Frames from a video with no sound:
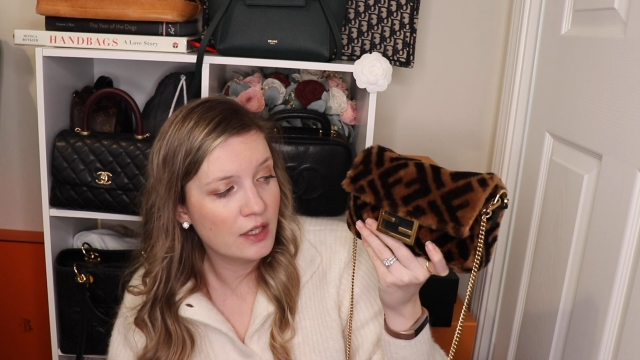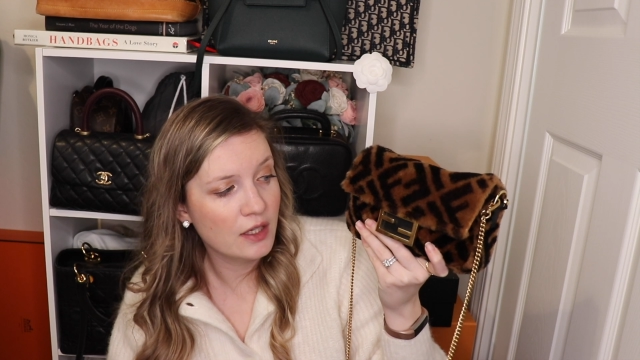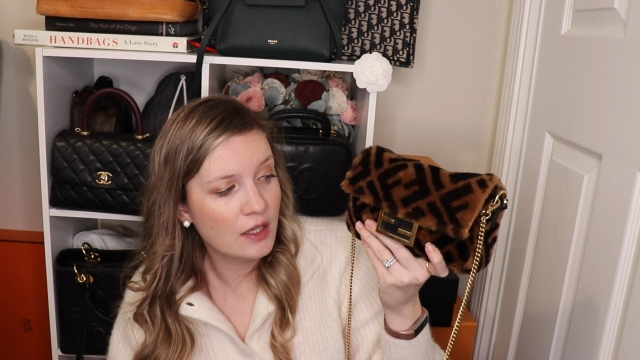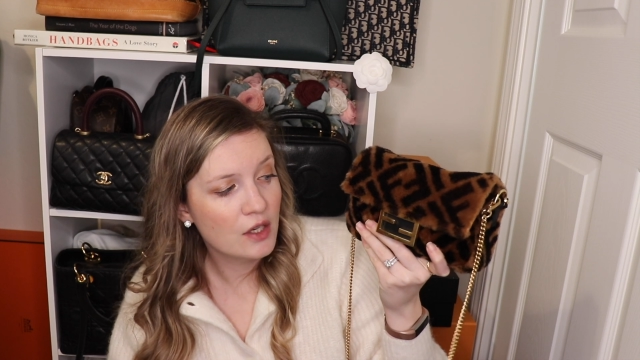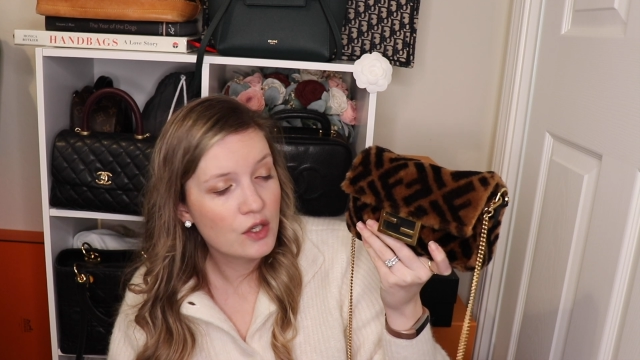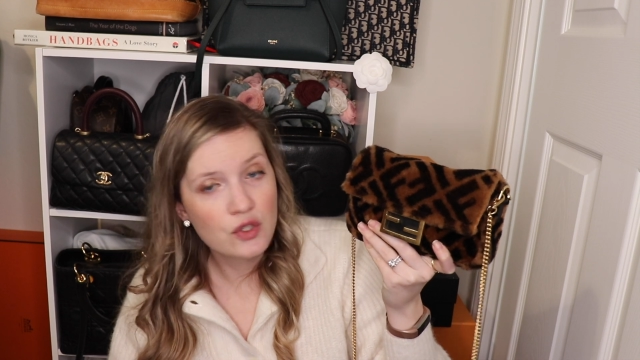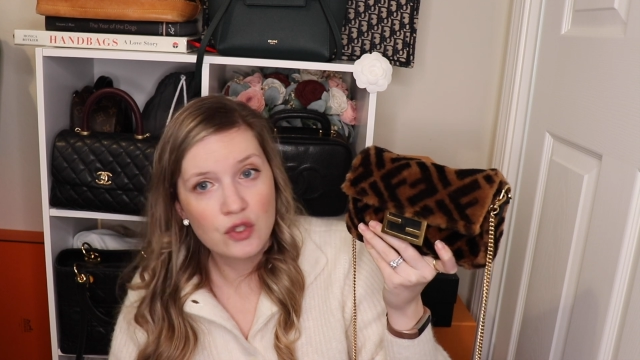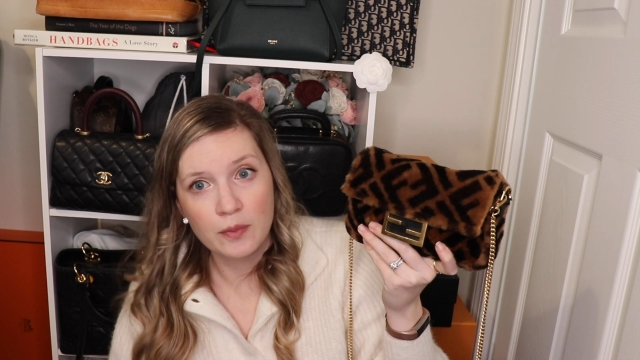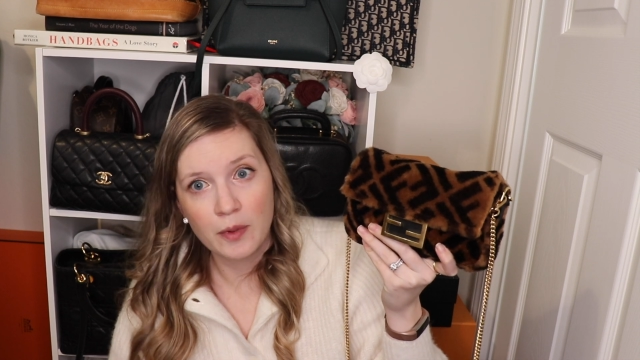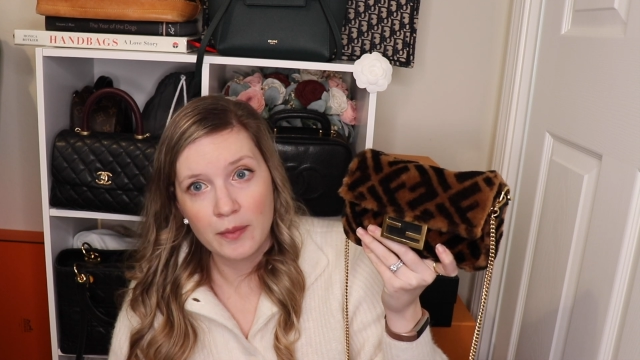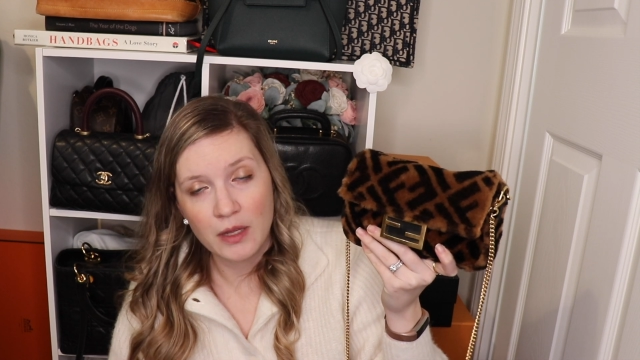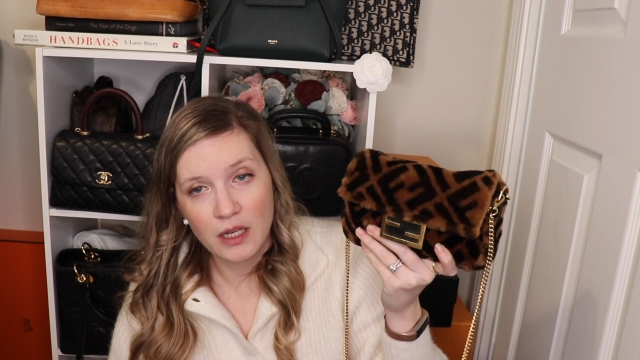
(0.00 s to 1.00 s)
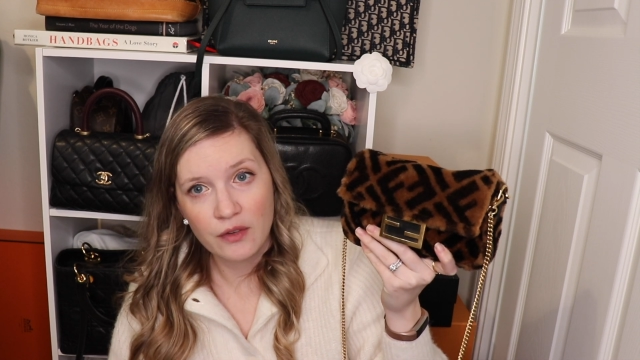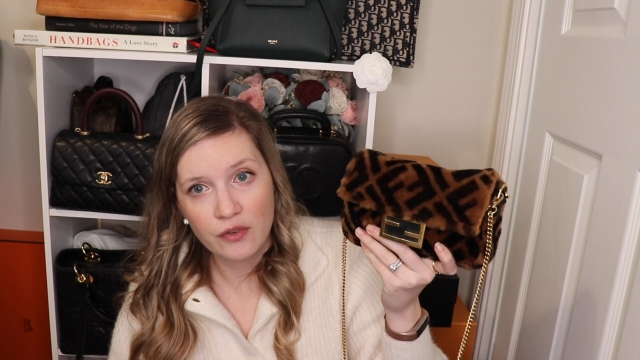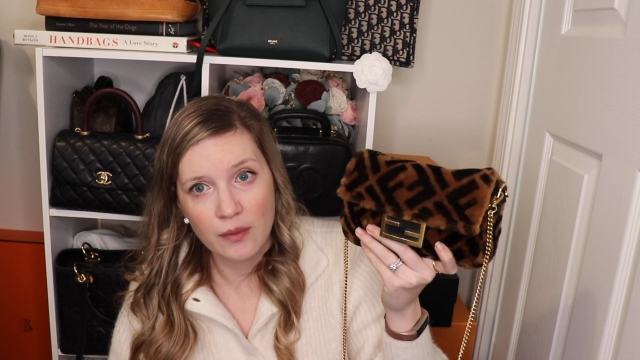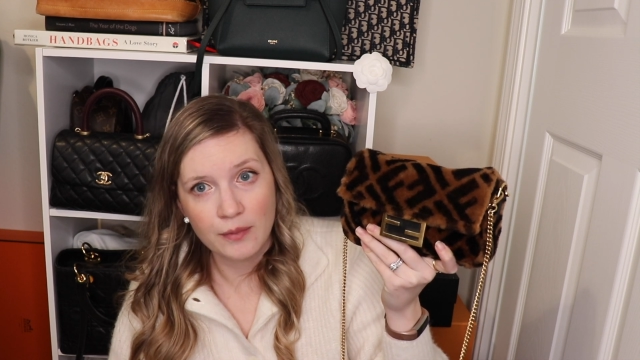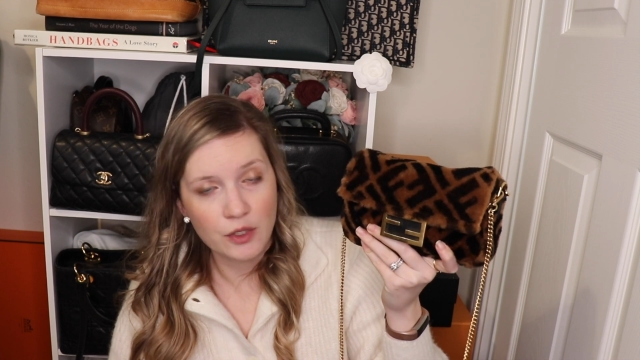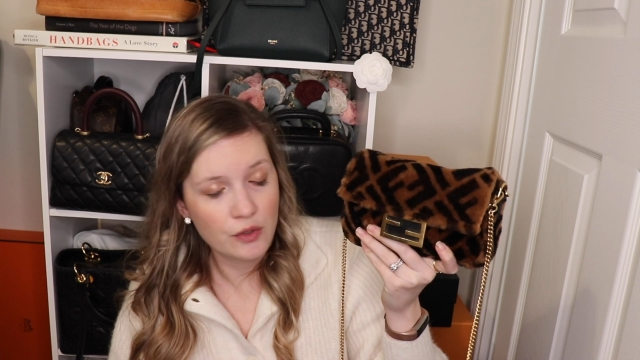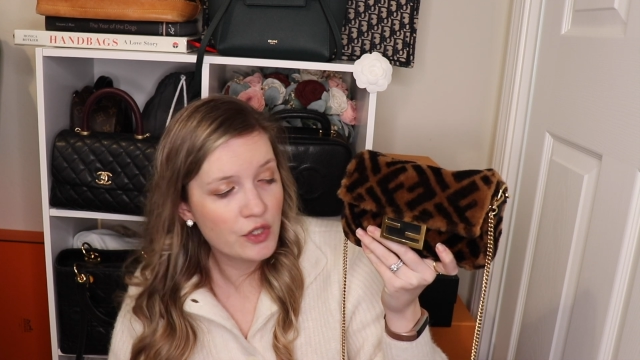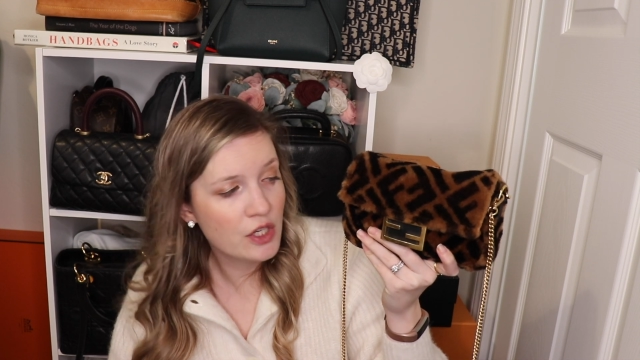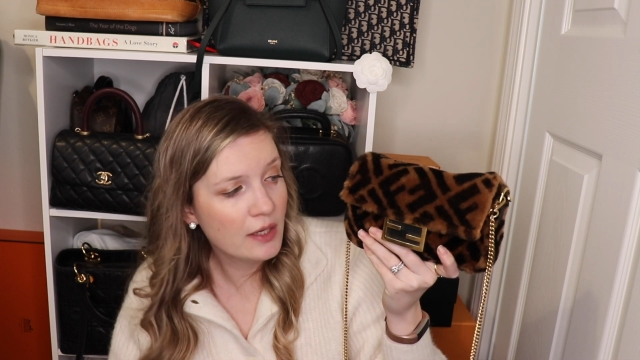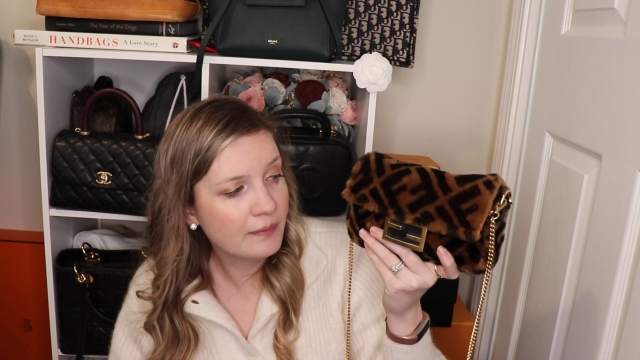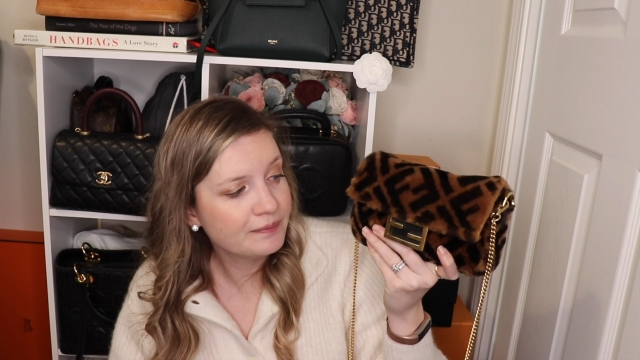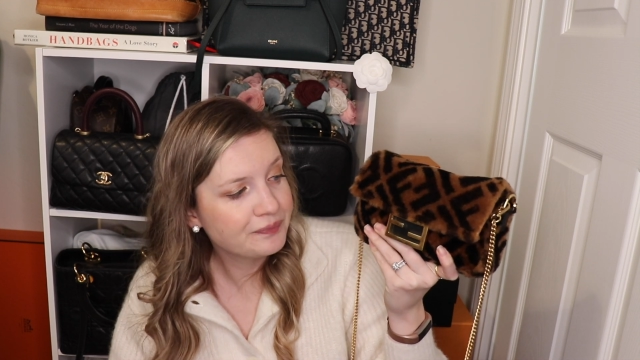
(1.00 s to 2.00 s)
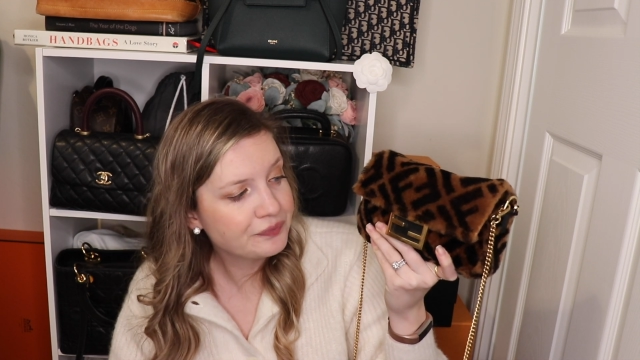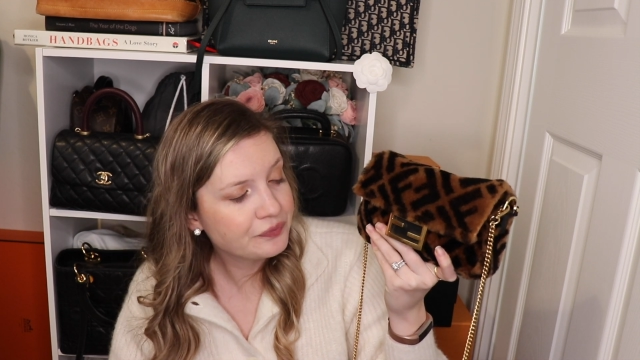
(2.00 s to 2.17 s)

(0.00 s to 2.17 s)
the super mini from Gucci.